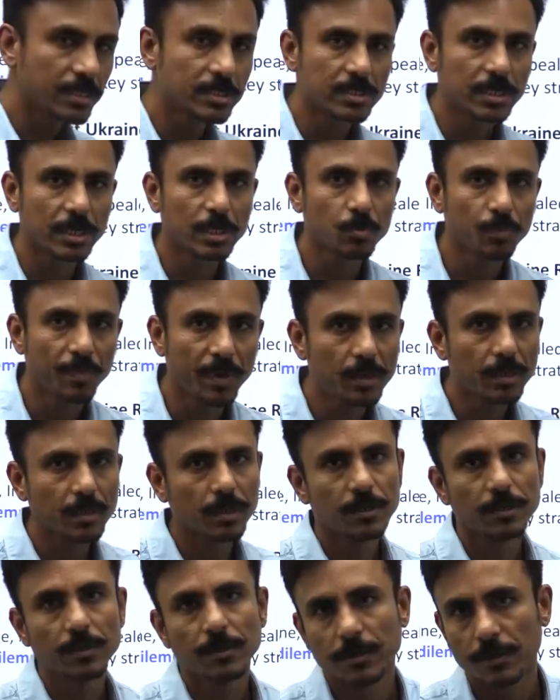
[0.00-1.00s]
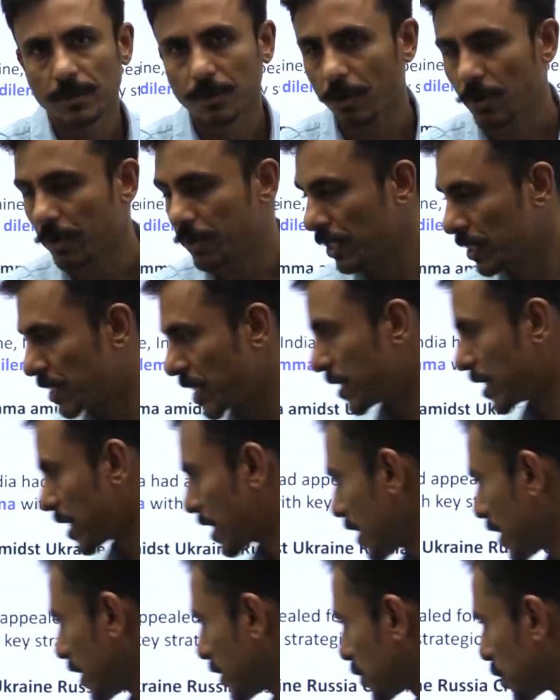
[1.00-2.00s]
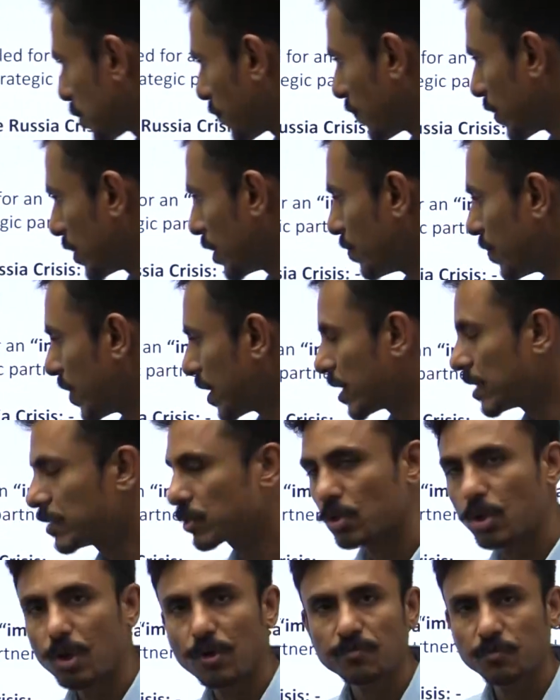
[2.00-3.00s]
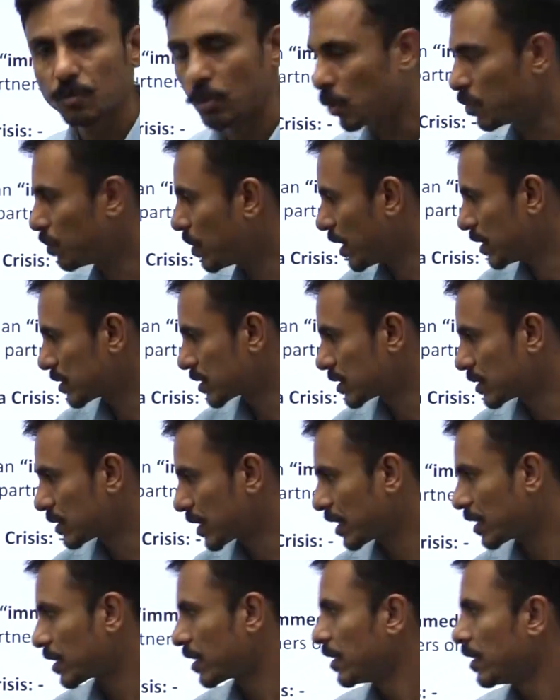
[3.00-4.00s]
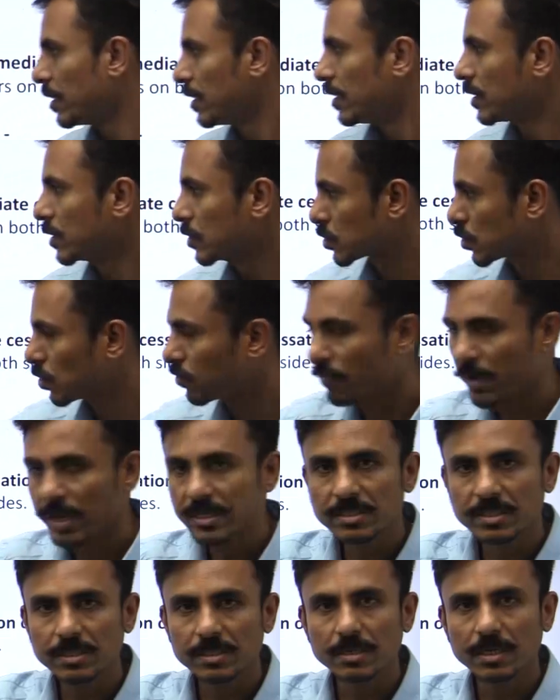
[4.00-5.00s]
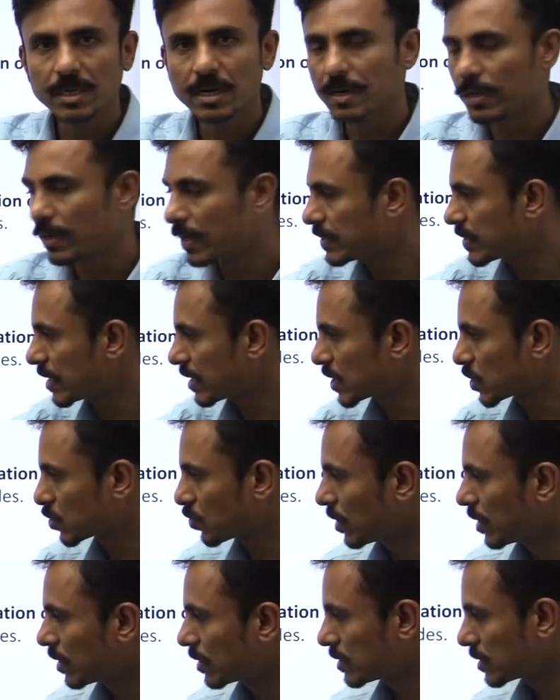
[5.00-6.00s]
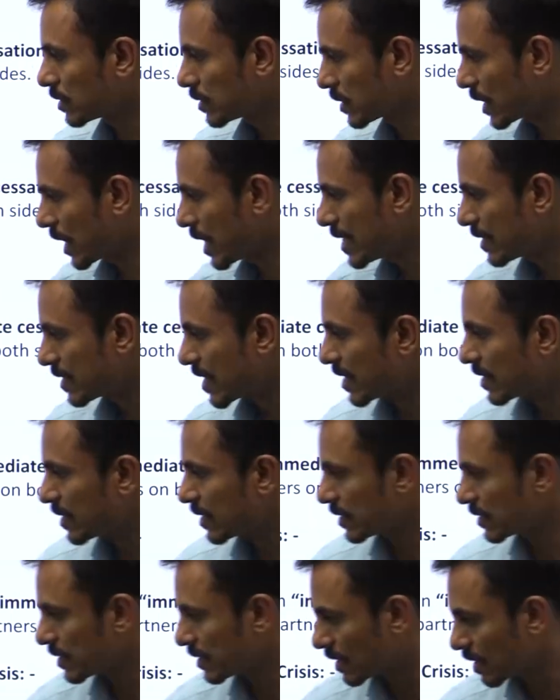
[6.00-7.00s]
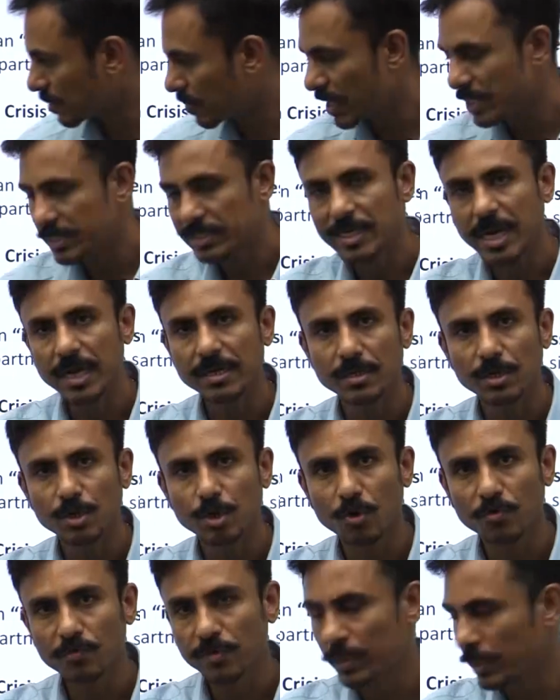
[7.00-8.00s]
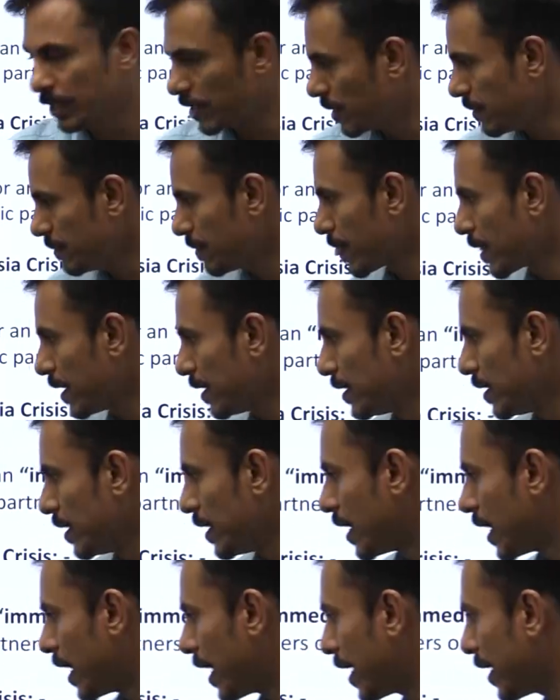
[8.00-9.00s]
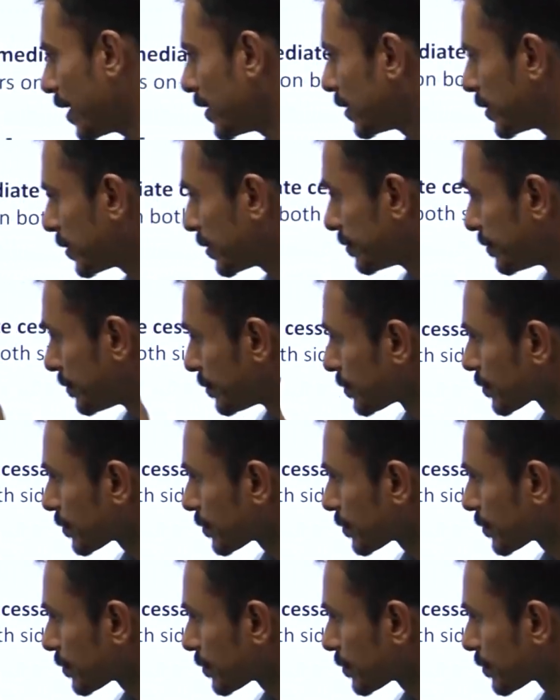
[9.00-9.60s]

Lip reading: statement or Russian declaration of independence of Donbas, right? So Western countries are saying that it is a double standard of India, and